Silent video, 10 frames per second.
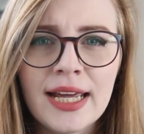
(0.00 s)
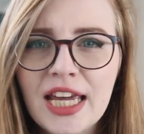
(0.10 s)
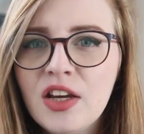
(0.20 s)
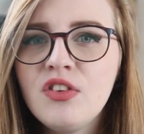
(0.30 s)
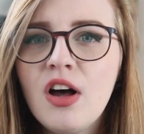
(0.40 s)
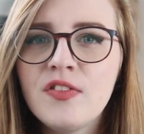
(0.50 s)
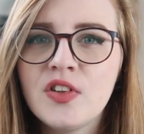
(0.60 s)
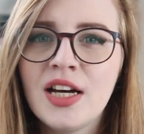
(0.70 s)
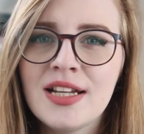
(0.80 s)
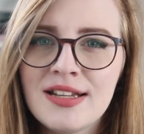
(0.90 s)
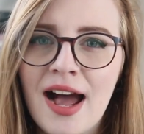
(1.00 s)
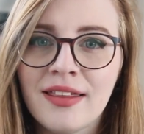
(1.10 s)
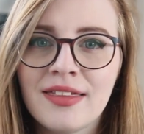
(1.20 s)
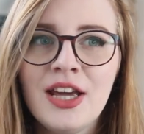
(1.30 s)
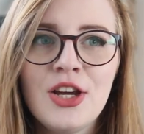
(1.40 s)
Even after her
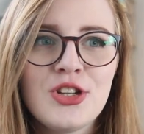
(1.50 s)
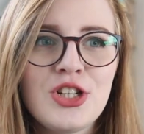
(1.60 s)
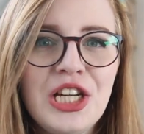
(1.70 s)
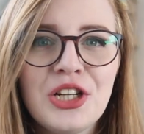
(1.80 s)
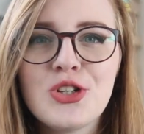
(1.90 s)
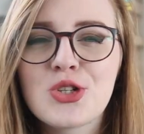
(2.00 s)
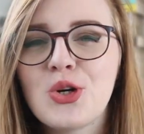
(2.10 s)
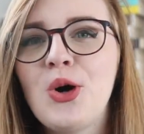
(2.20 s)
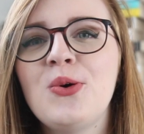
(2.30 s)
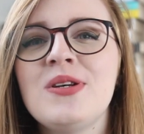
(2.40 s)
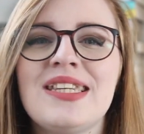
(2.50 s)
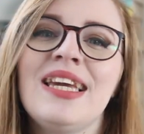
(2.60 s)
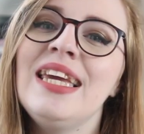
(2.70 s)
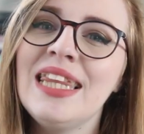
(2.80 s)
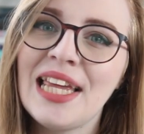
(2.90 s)
death, she
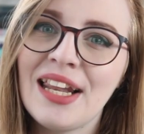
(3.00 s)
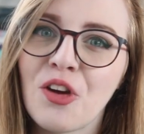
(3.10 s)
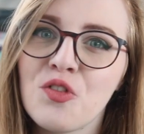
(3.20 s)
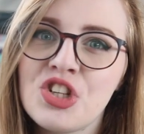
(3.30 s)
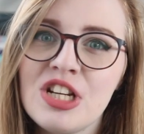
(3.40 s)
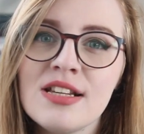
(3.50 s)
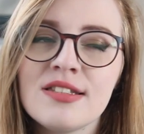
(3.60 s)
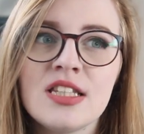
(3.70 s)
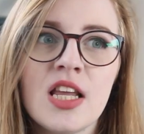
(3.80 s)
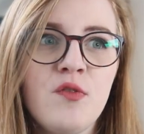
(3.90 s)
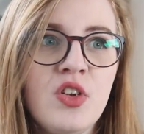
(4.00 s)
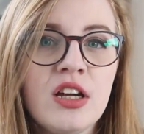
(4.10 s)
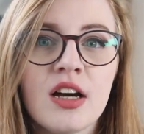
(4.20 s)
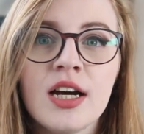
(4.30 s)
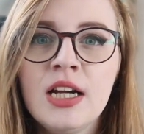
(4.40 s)
controls Heathcliff. She is this
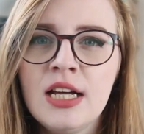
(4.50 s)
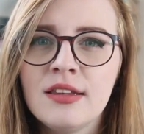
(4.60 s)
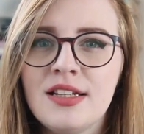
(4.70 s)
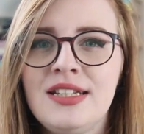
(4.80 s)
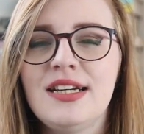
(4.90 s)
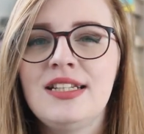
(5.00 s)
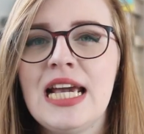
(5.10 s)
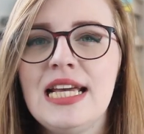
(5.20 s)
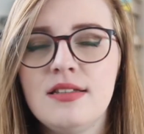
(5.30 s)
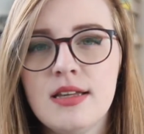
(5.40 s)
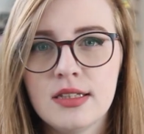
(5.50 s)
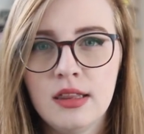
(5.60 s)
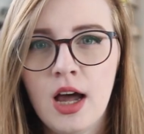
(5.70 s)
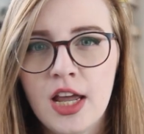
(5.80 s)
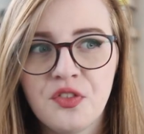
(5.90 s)
figure that dictates his
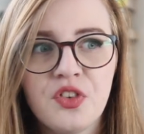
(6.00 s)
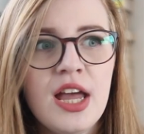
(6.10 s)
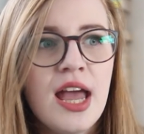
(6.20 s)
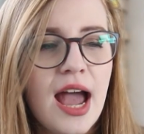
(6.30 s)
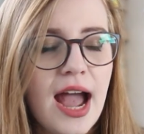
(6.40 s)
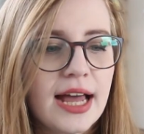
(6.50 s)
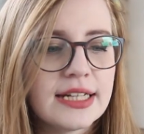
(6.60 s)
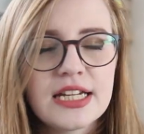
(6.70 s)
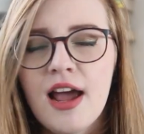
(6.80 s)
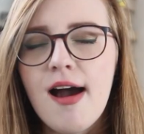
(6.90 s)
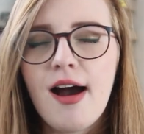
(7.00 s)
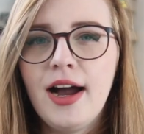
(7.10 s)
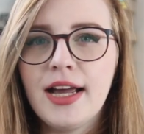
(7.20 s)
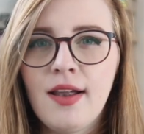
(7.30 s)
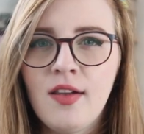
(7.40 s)
life, and
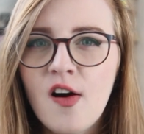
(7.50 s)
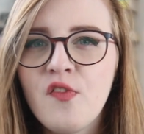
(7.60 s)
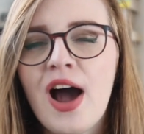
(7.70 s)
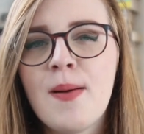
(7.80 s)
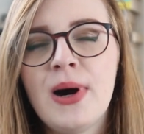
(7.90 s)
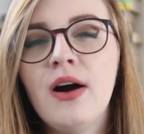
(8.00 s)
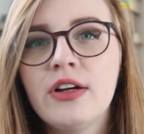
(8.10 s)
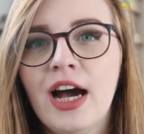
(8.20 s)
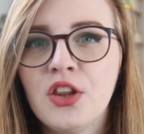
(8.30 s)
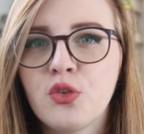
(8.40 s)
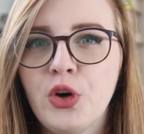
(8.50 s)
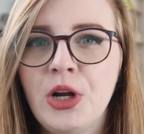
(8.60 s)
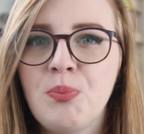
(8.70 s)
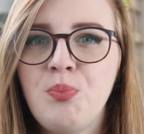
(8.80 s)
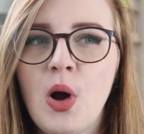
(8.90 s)
I love that about Catherine.